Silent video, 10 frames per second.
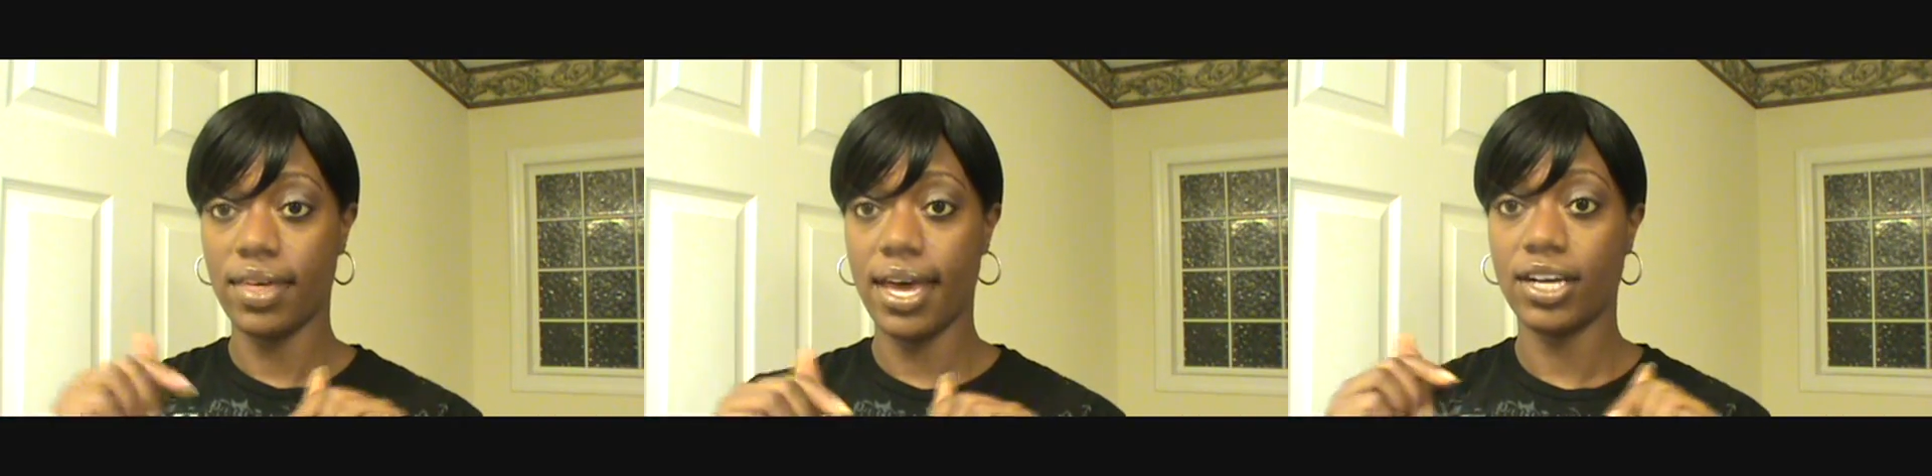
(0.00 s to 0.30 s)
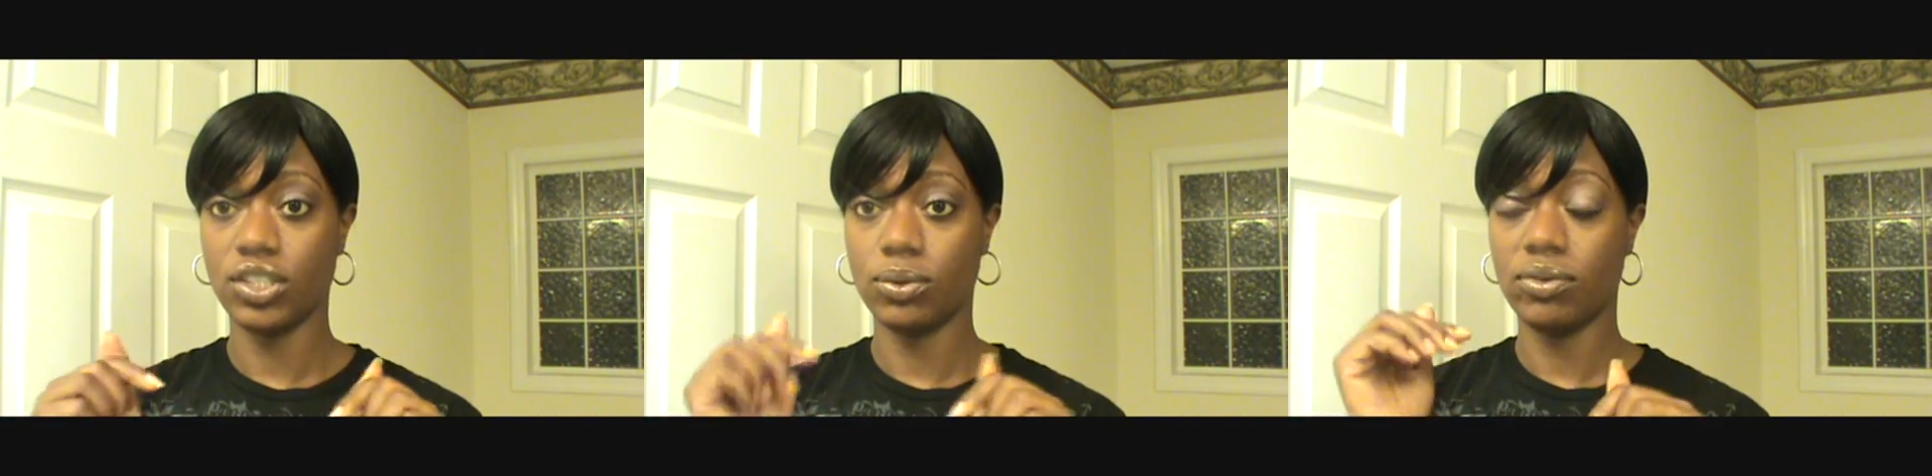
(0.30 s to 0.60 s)
the
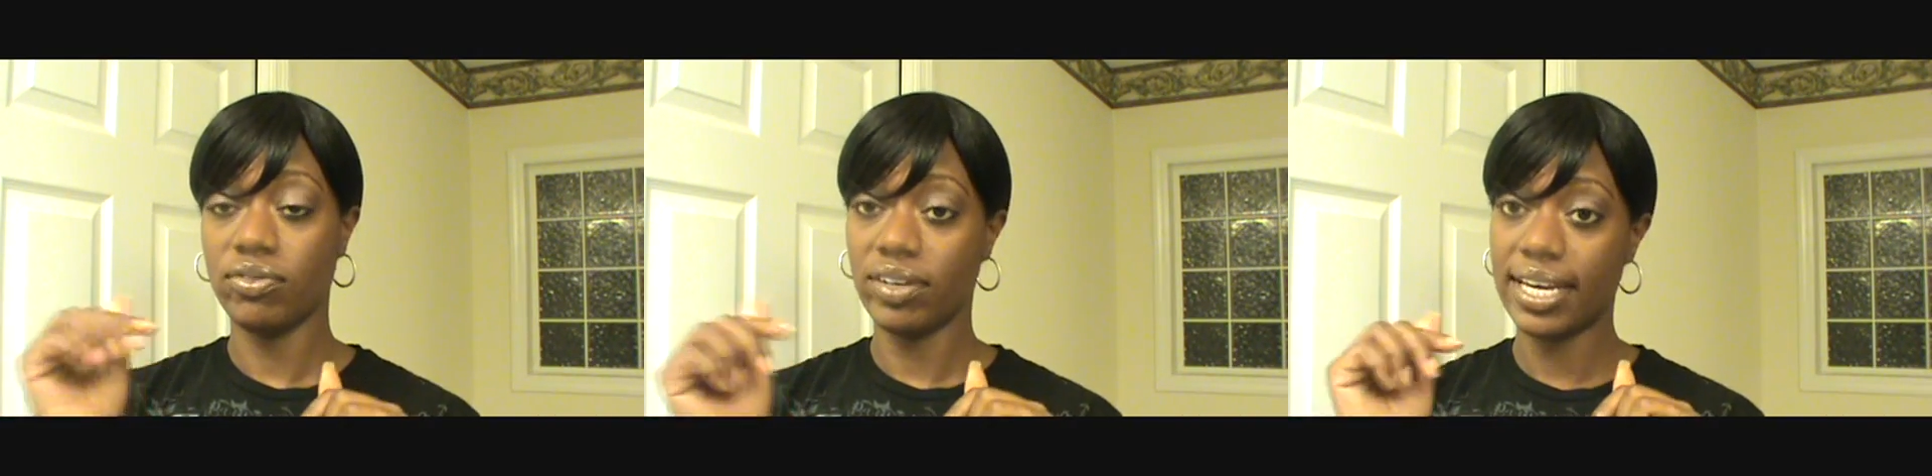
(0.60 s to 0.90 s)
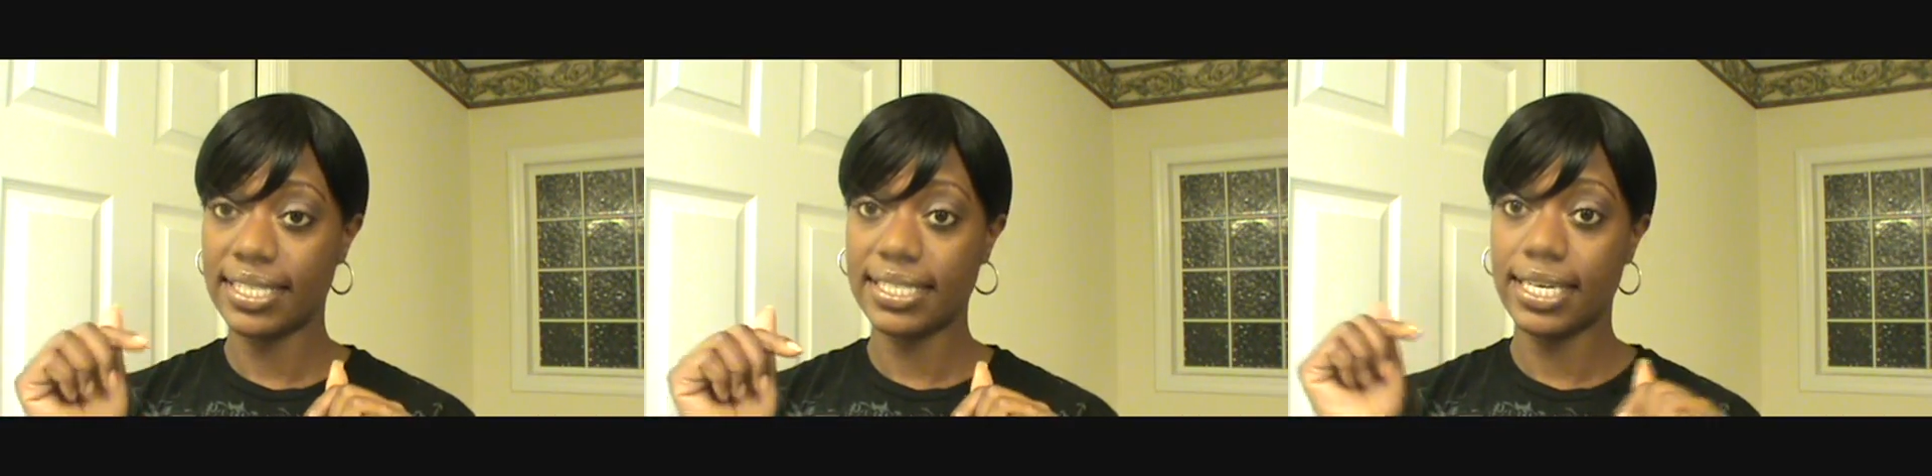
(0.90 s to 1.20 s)
actual
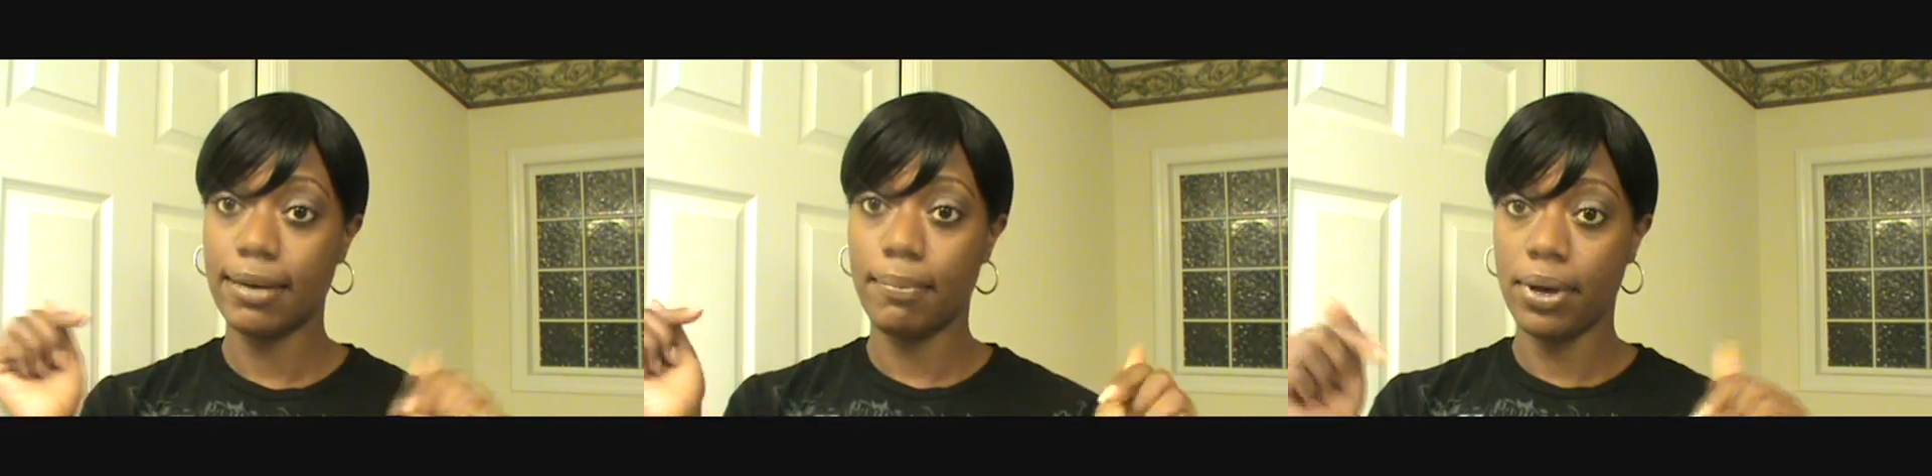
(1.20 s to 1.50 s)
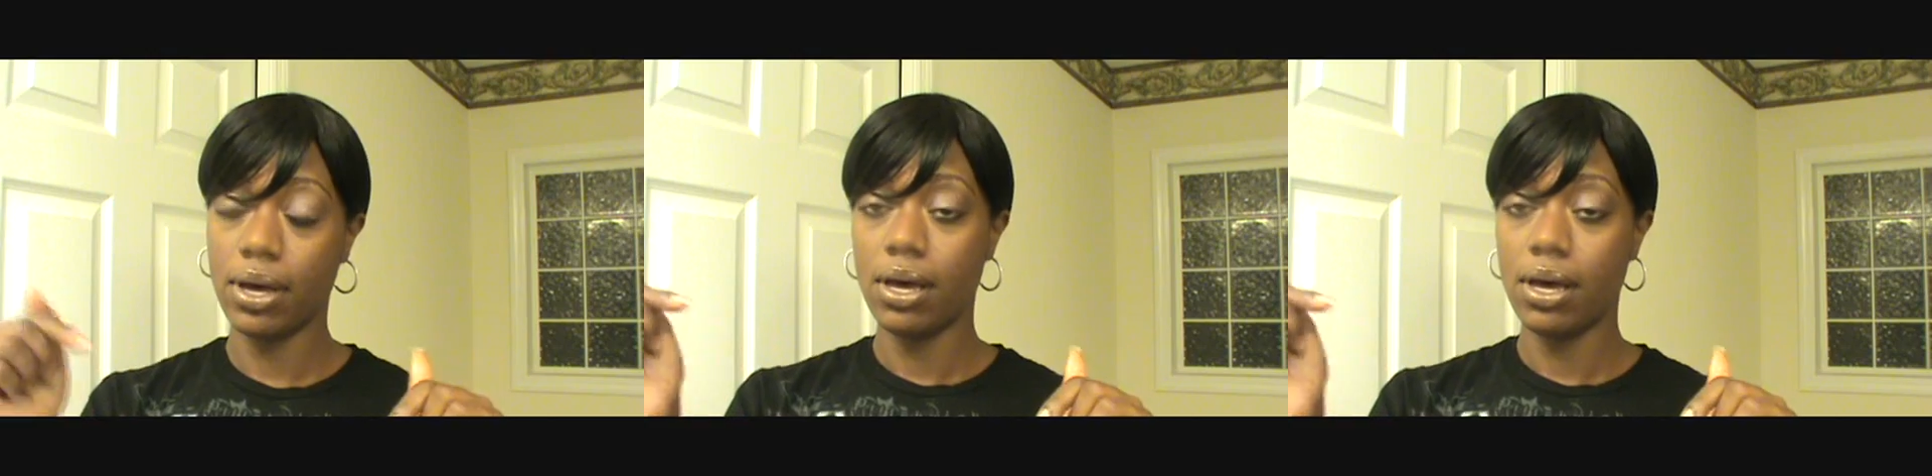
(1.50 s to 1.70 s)
flat tip